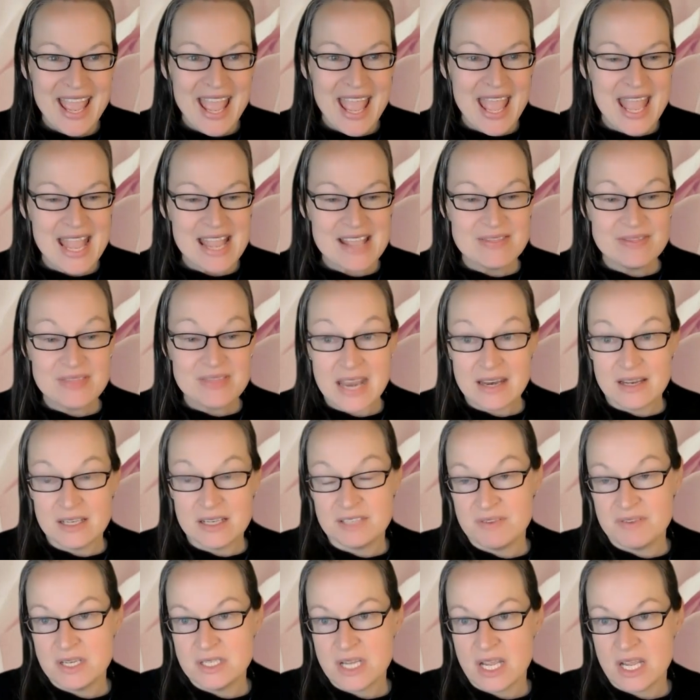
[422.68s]
And that is
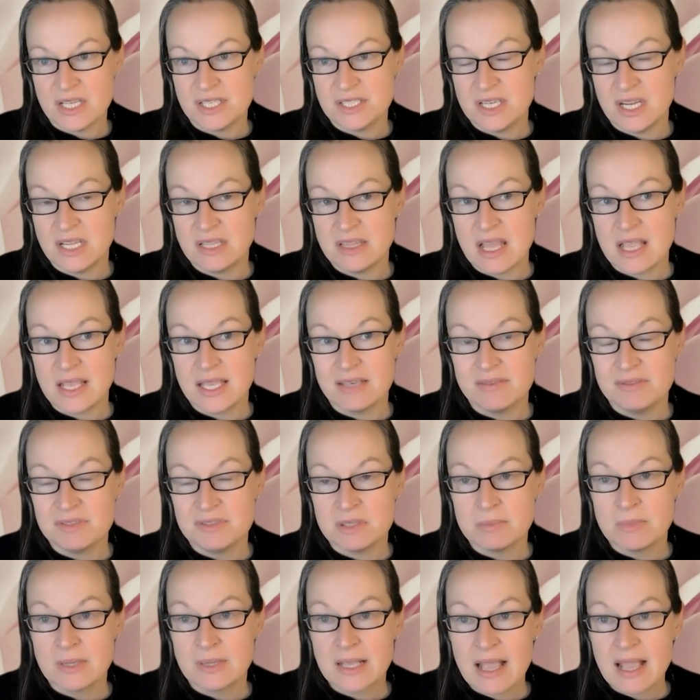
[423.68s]
fantastic. That gives
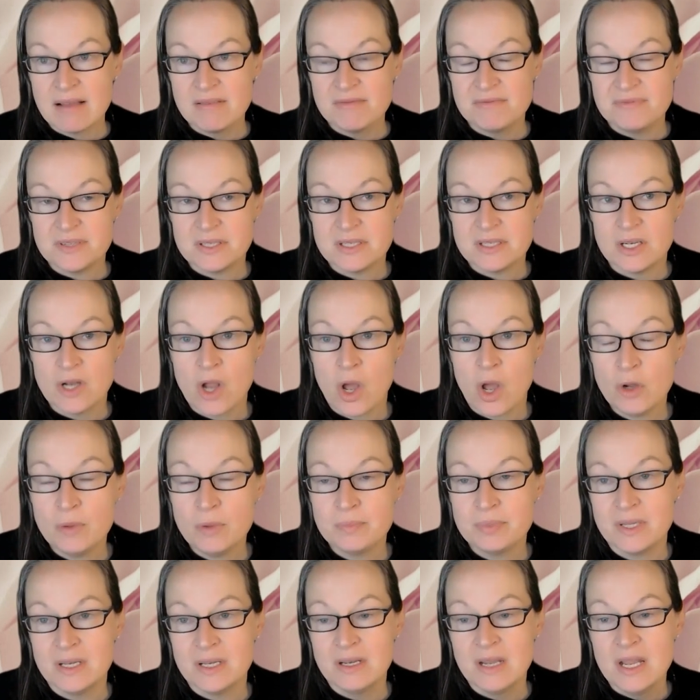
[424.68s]
them comfort and
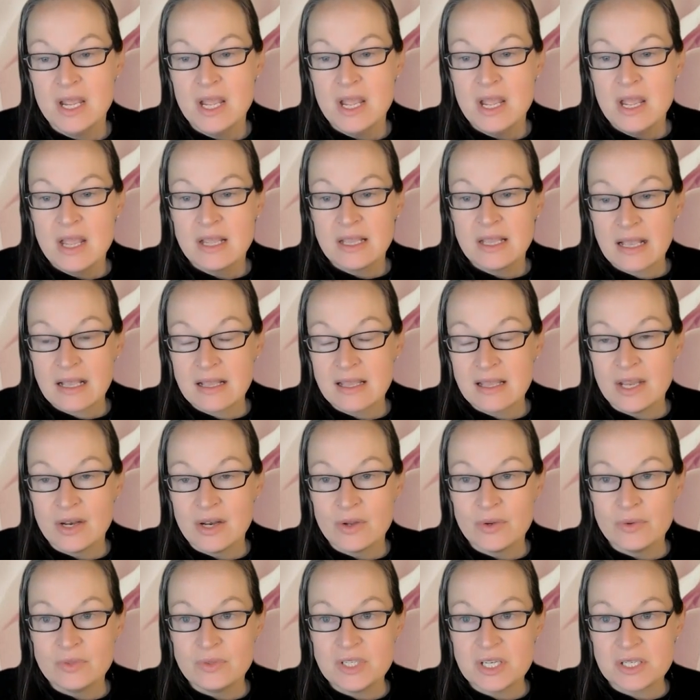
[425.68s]
hope and,
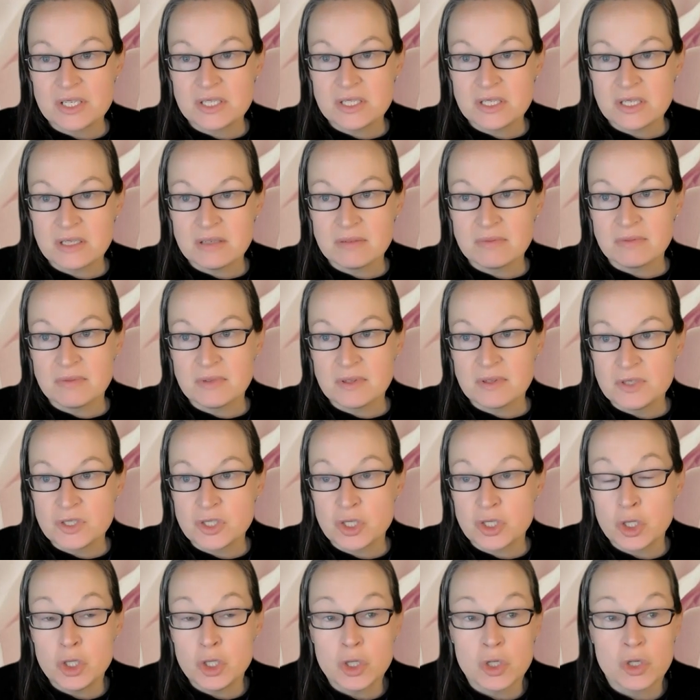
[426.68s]
just
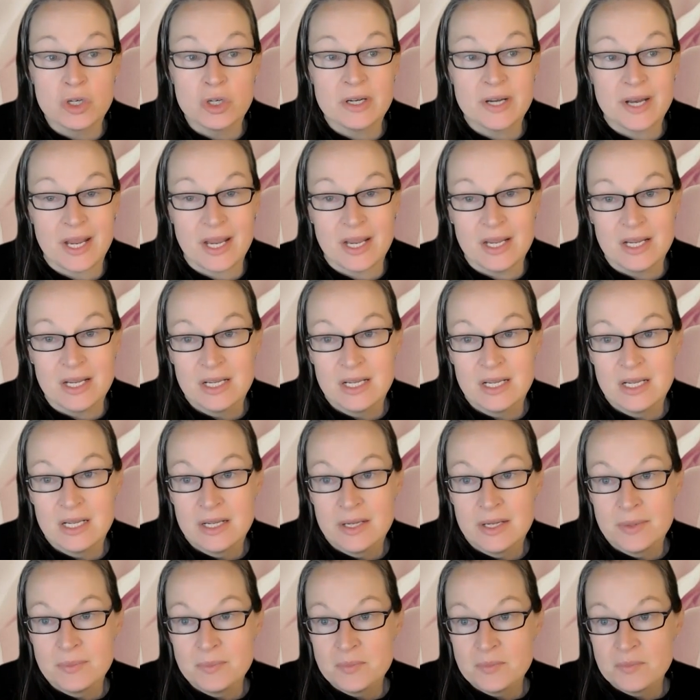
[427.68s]
security.
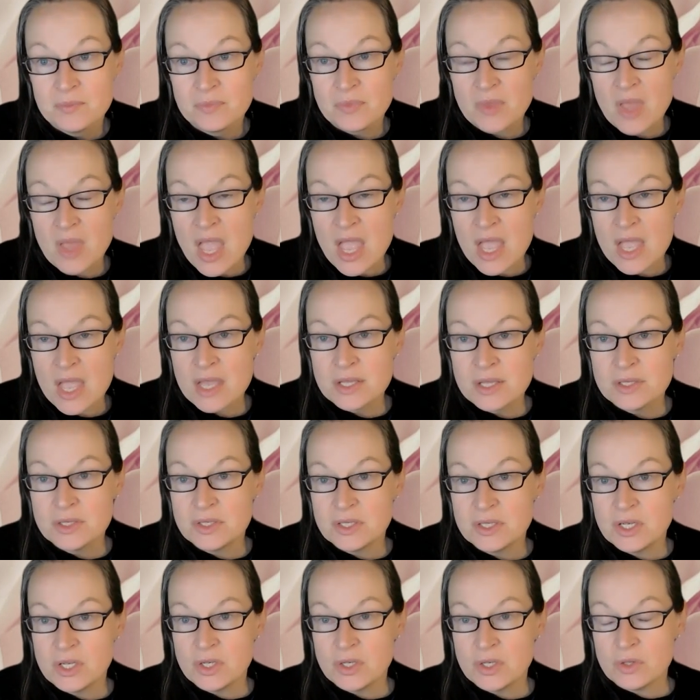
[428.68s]
And
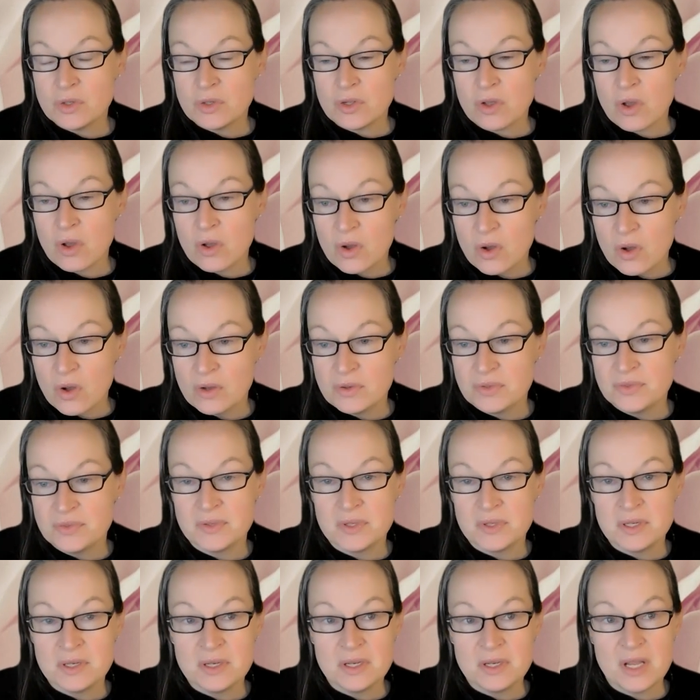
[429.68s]

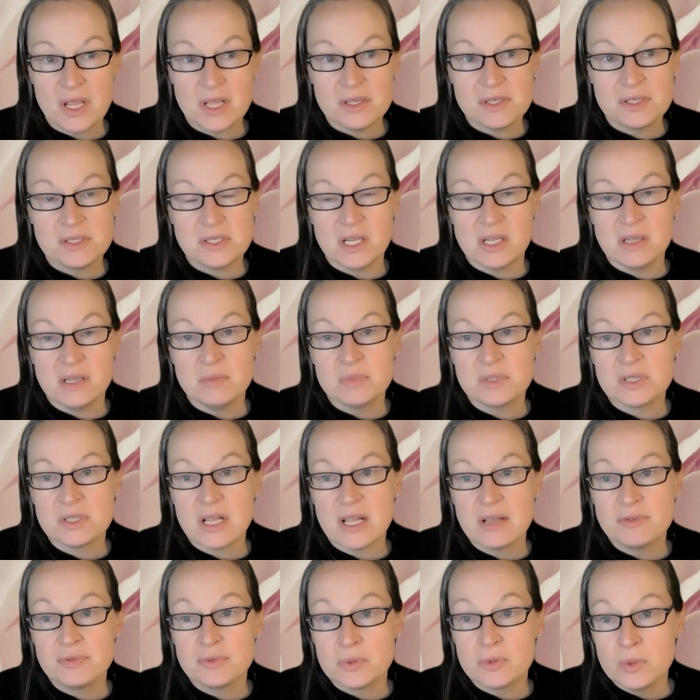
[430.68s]
often it seems
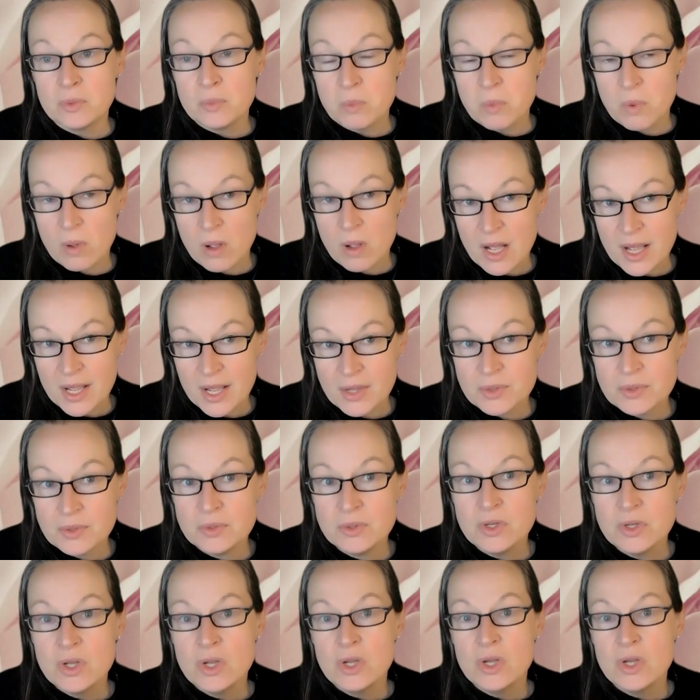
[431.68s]
like for a while,